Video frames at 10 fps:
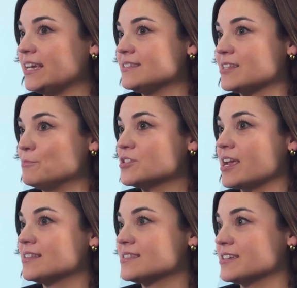in some
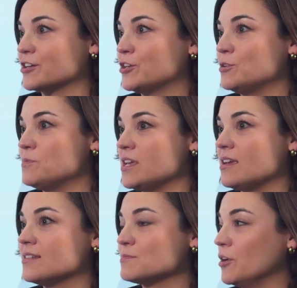states, it could
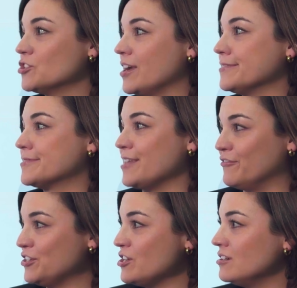be as much as
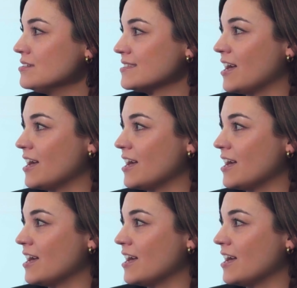7 years.